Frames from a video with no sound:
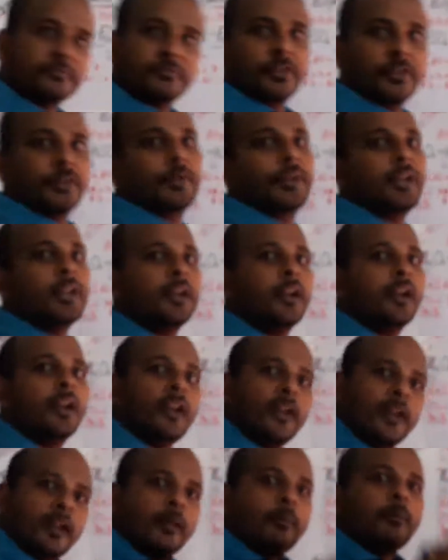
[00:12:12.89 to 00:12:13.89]
We will
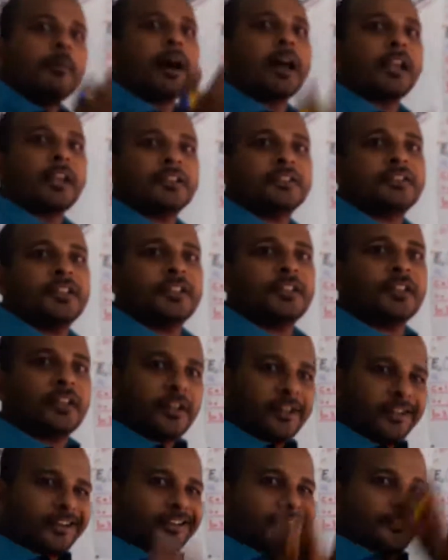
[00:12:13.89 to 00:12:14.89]
balance it.
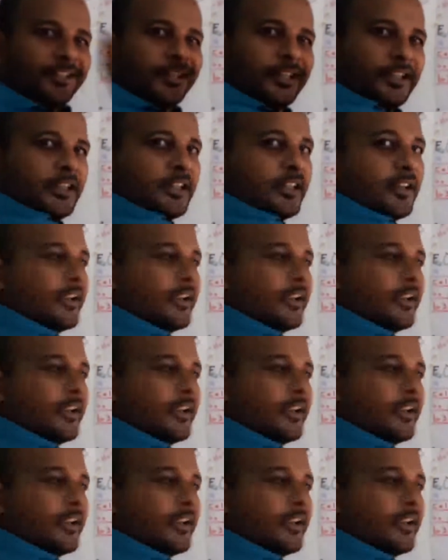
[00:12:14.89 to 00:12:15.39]
Let's see.